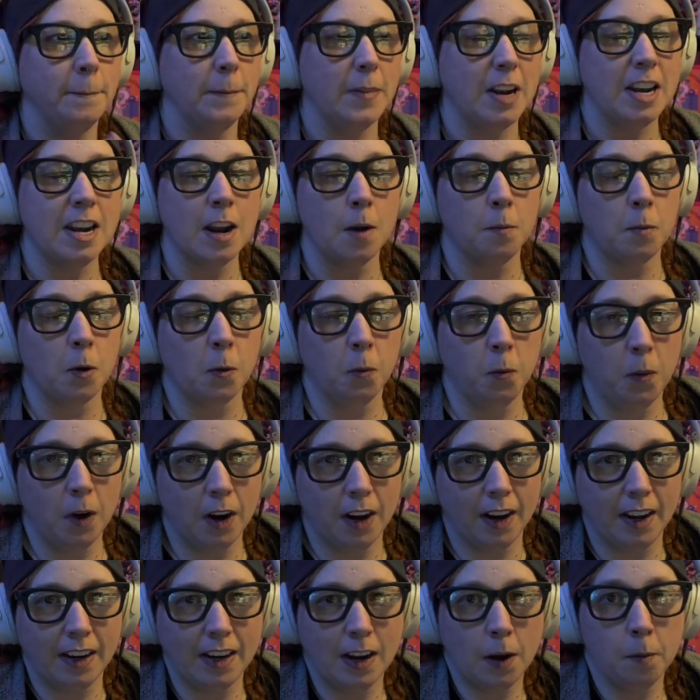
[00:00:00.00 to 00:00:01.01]
number
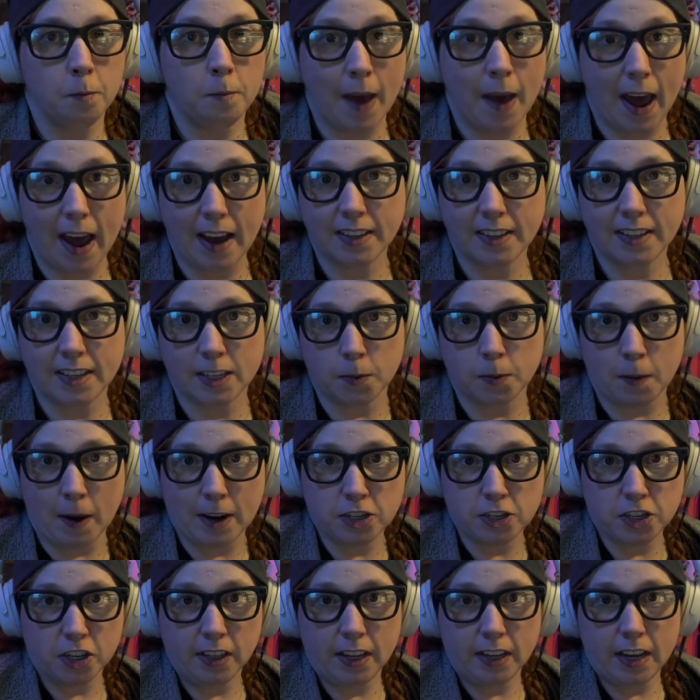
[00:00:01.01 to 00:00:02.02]
one, Max
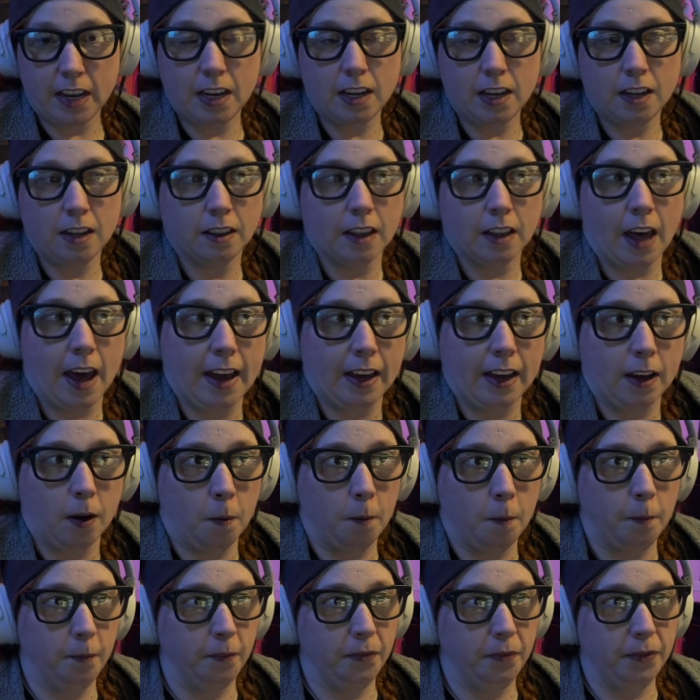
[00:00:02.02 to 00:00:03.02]
especially, like,
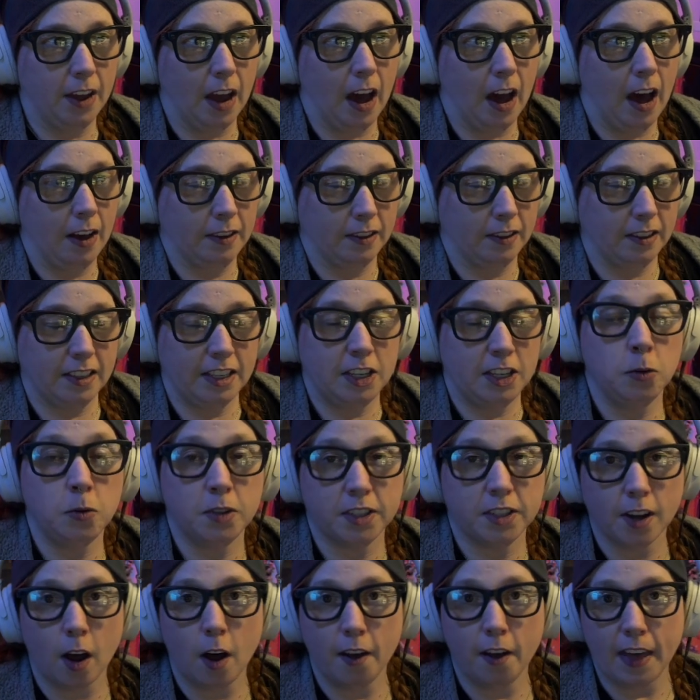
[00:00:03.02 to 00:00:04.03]
you
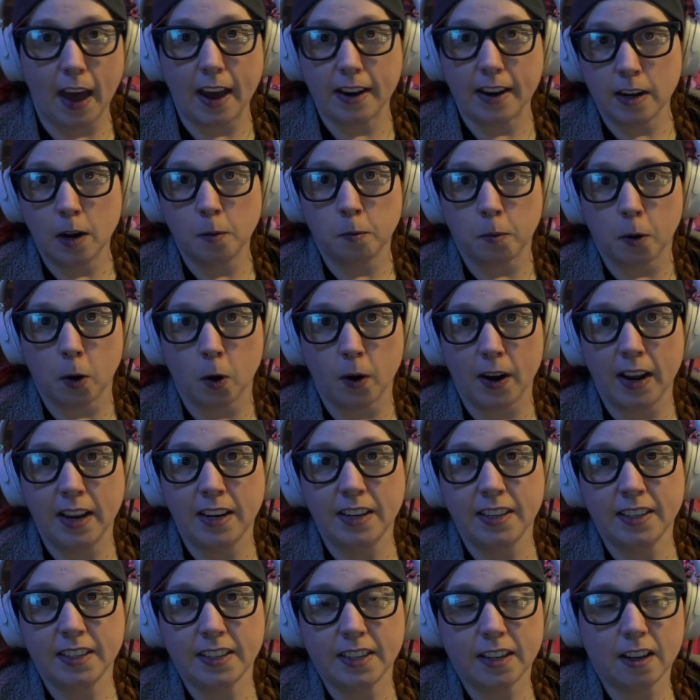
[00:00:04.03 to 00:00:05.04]
saw that number. It
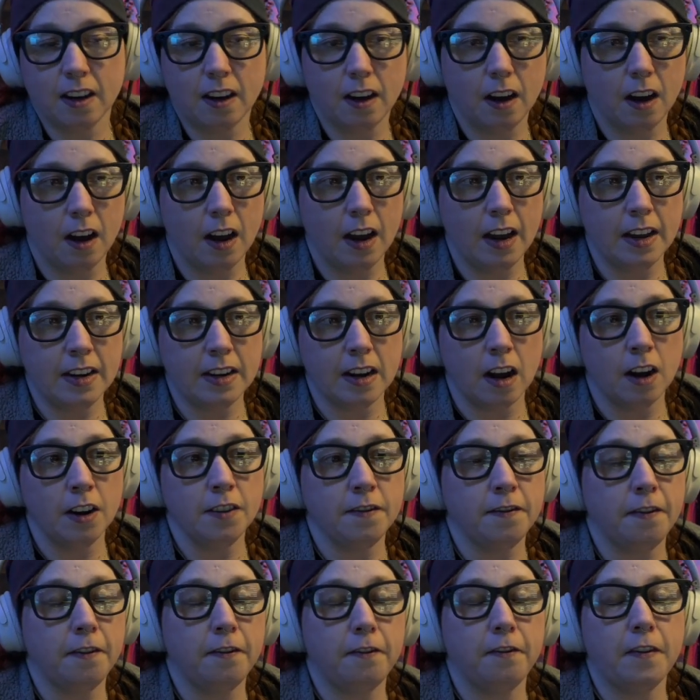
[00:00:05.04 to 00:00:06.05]
is an
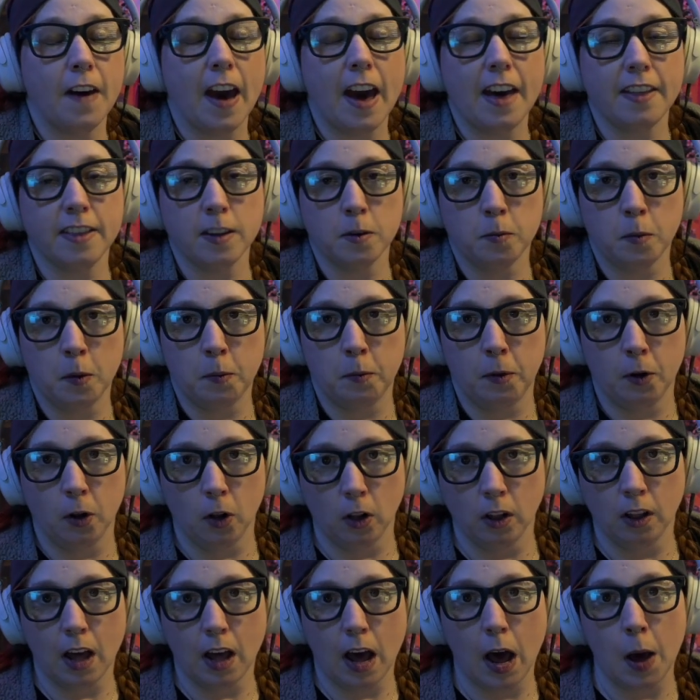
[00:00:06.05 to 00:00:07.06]

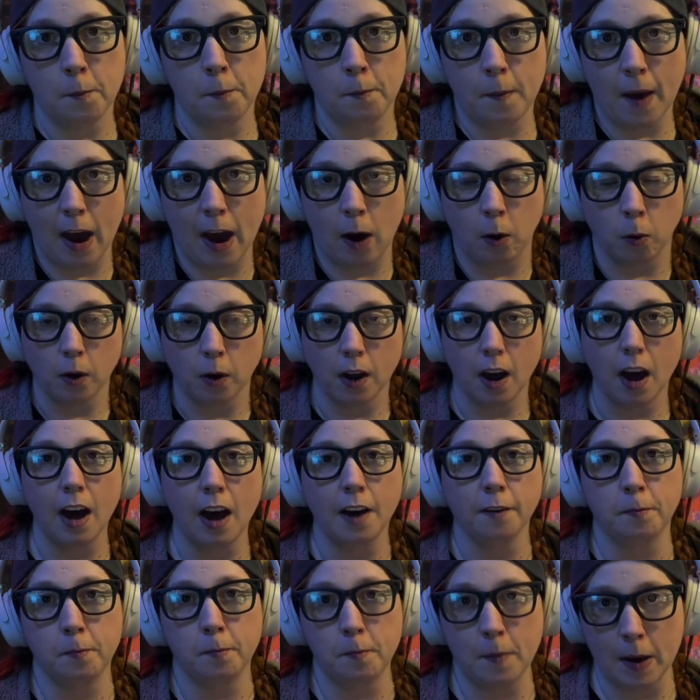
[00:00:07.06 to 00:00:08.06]
unfathomable amount
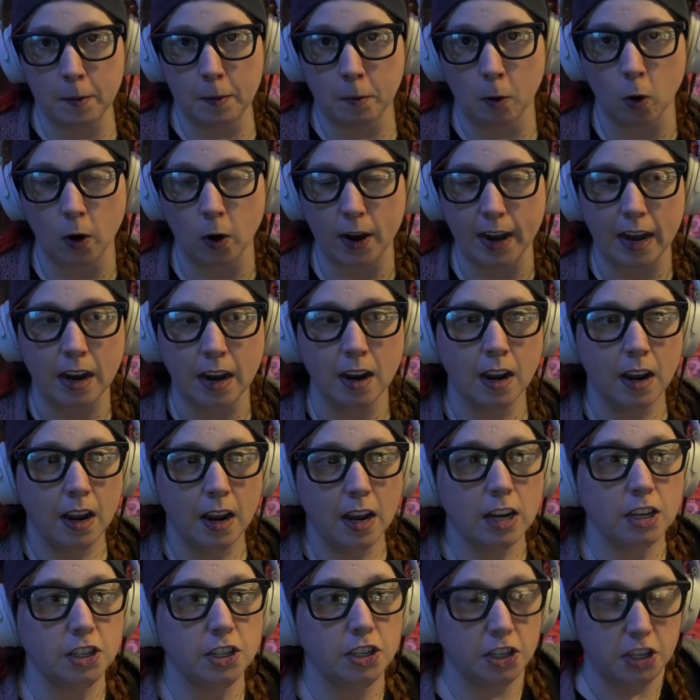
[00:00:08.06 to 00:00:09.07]
of memory.
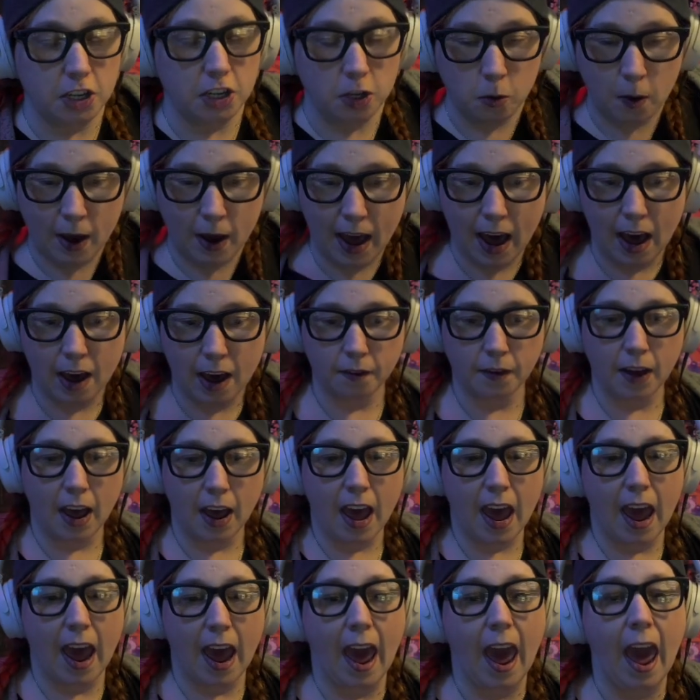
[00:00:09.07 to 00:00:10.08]
Do you have
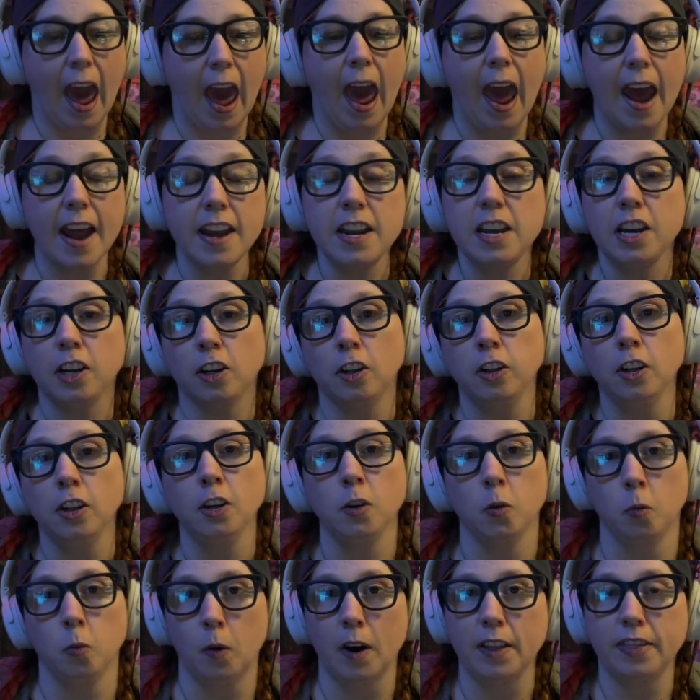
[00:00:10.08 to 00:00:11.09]
any
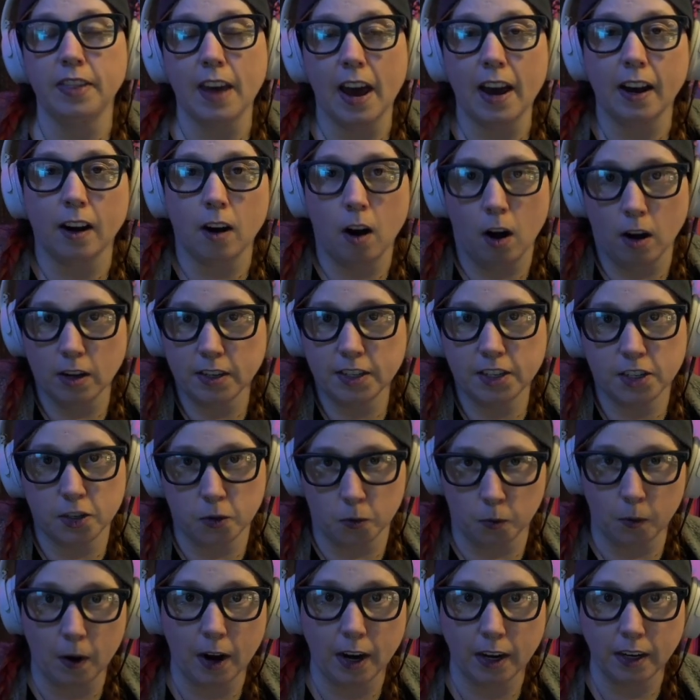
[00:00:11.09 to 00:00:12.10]
clue what that costs
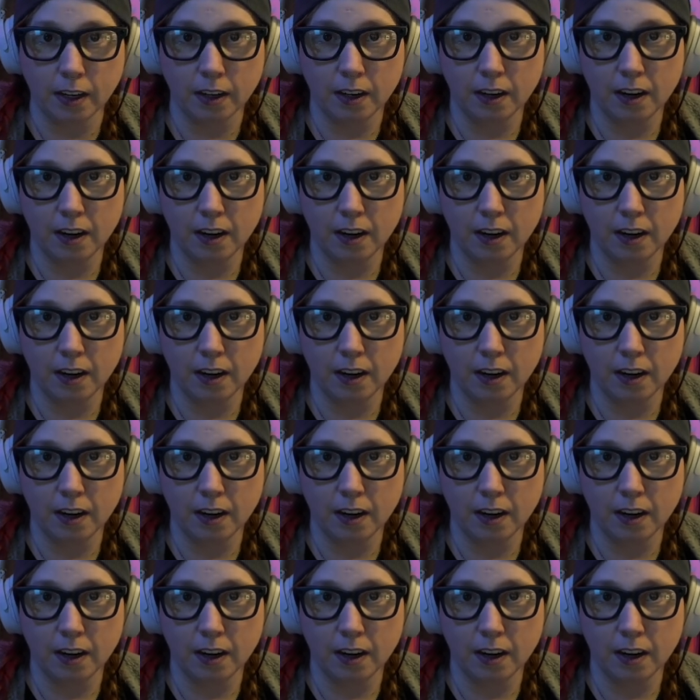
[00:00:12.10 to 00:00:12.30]
to run?